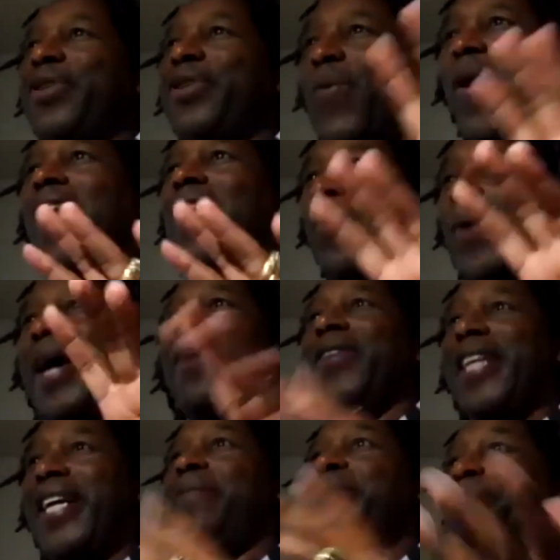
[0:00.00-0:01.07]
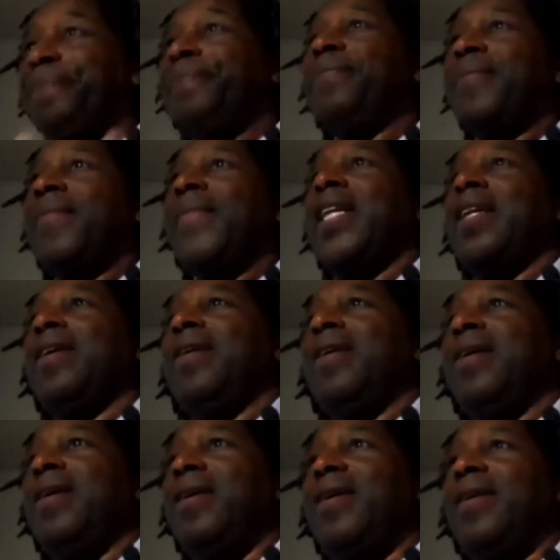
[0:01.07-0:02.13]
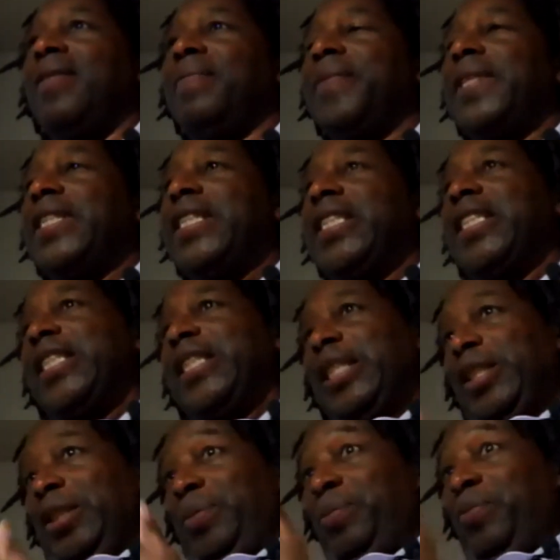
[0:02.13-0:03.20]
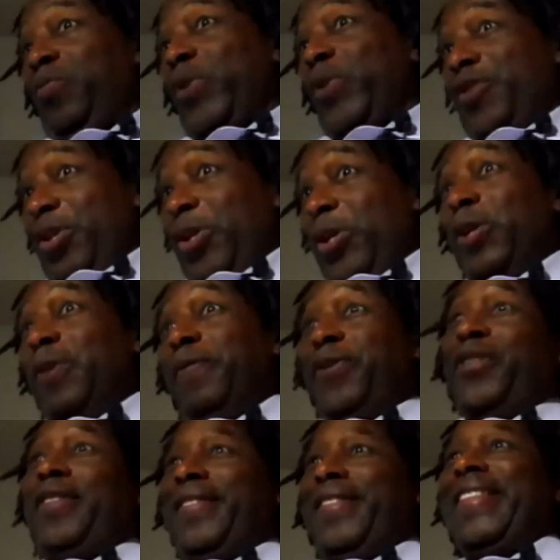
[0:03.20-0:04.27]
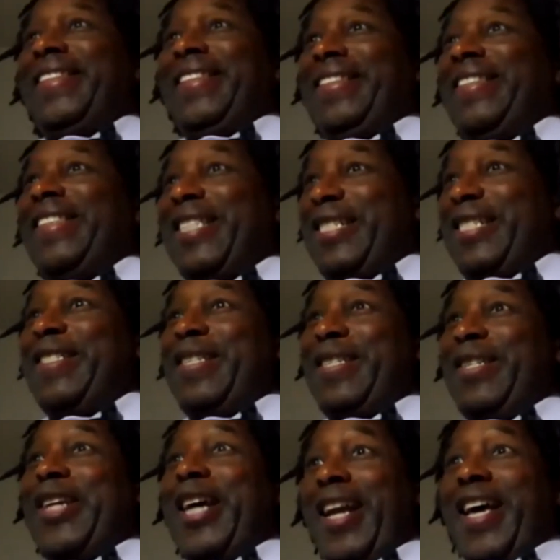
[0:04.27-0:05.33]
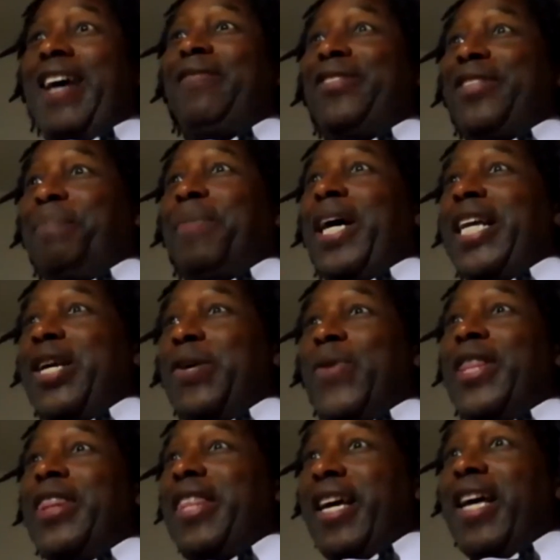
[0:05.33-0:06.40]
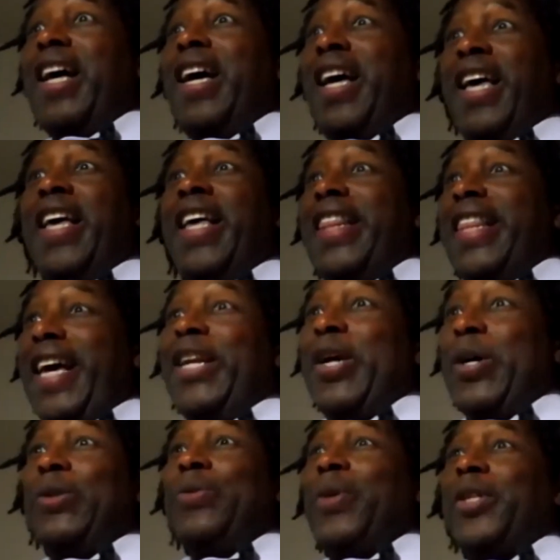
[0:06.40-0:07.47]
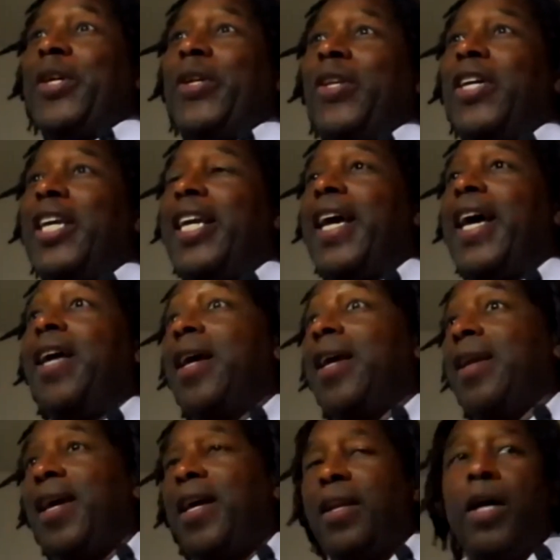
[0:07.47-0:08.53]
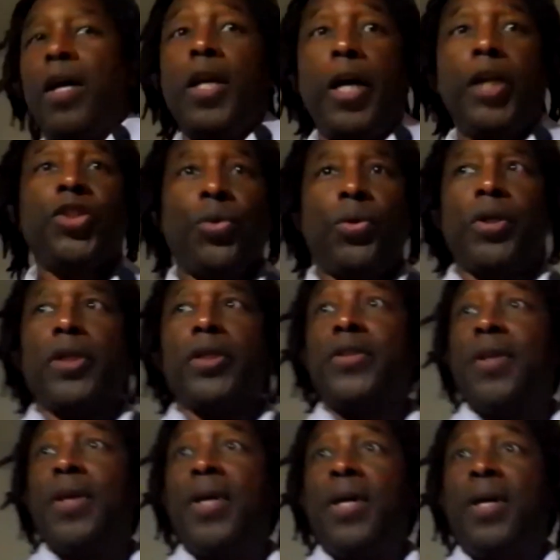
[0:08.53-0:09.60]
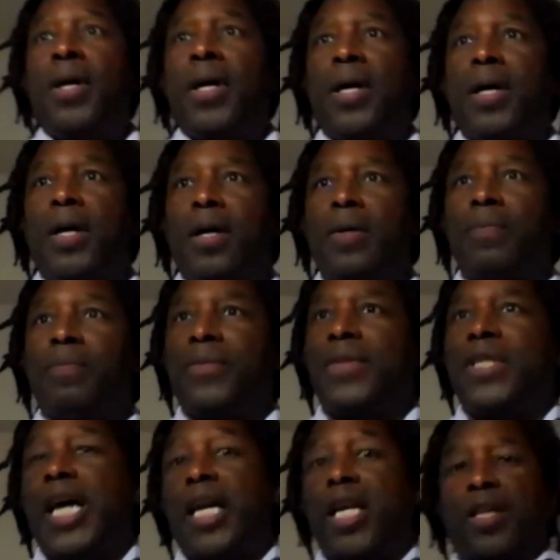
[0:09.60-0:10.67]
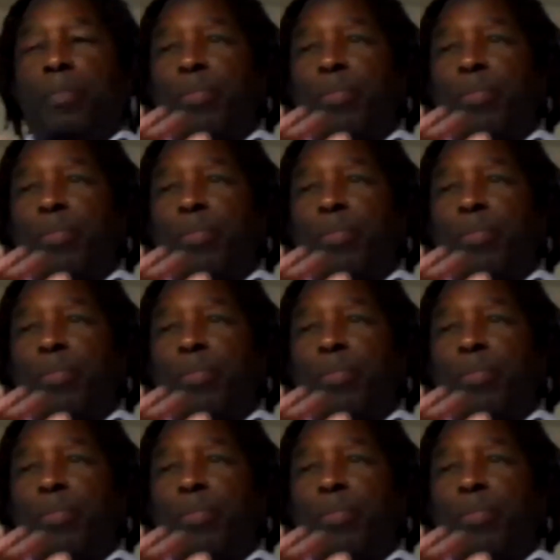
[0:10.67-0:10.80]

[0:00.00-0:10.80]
to walk around in. Uh, reserves, you got to have somebody with you that knows what they're looking at. And, and on our tours, uh, not on